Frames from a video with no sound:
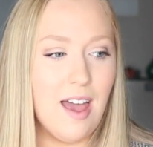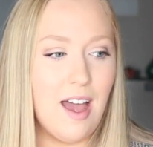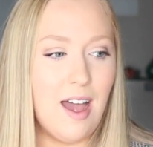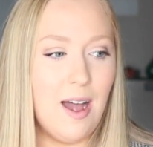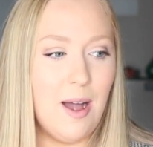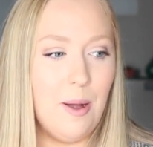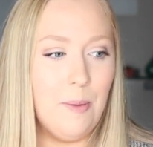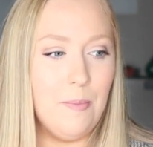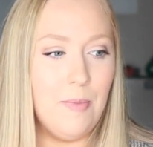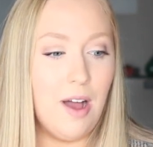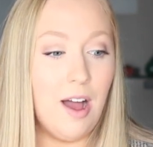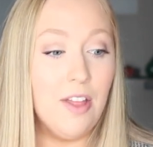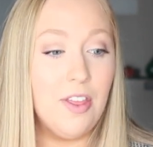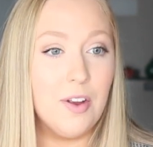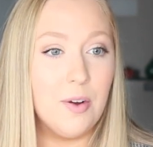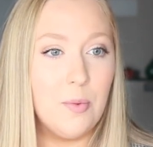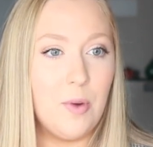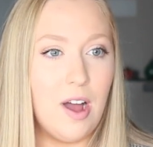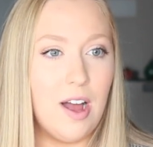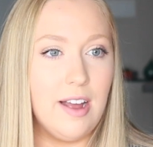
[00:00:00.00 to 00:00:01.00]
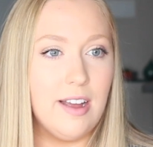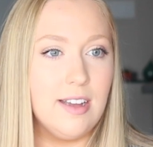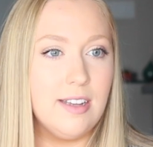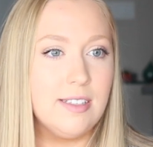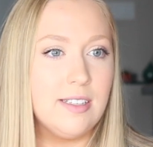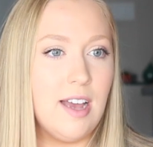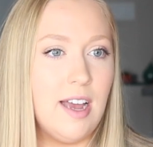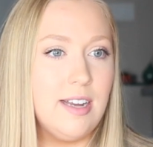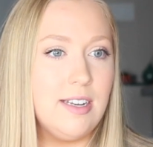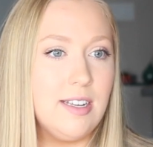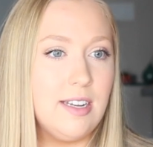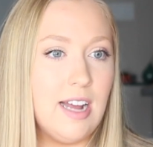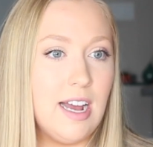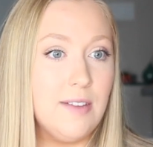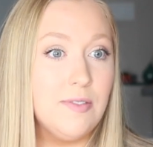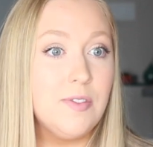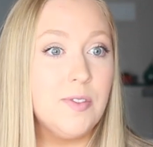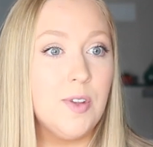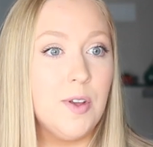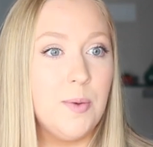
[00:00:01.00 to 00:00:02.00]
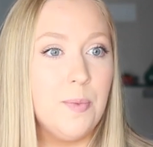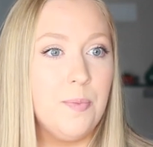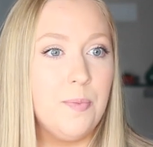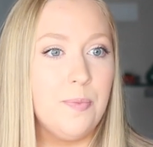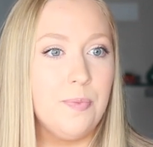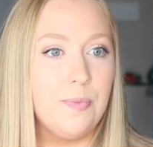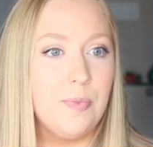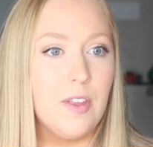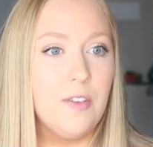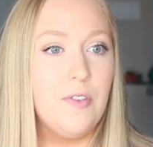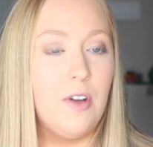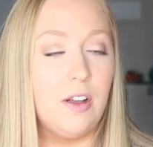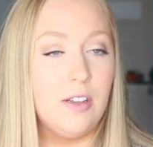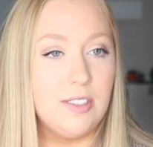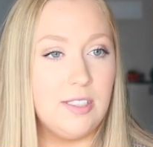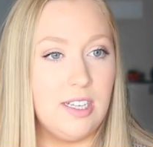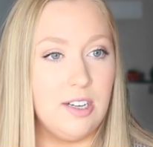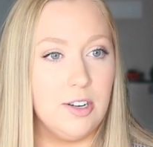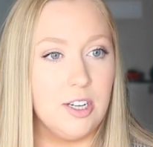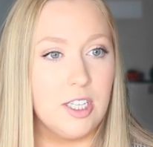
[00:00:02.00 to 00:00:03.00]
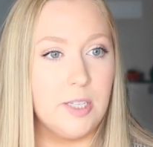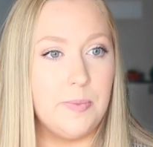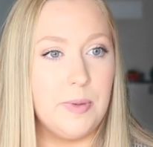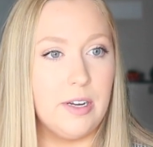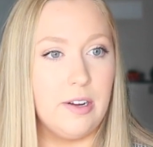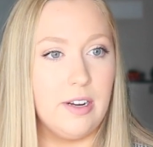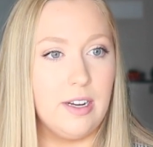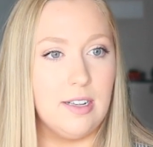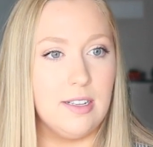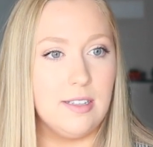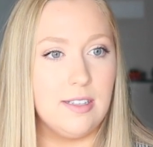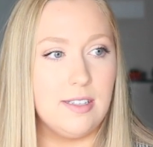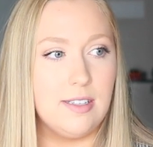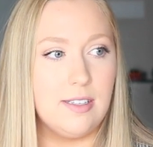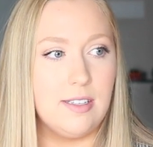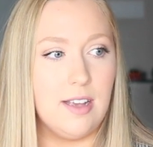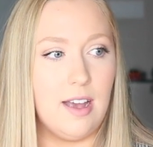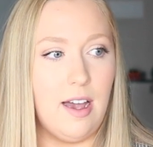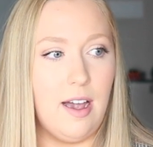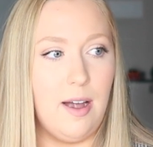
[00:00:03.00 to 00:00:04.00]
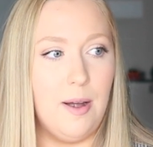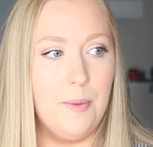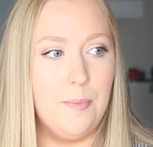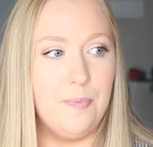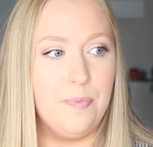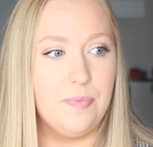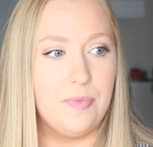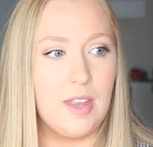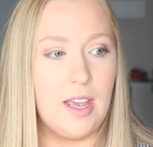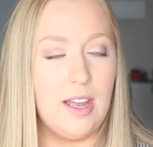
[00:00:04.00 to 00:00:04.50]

Um, otherwise, I did have some volunteer experience um,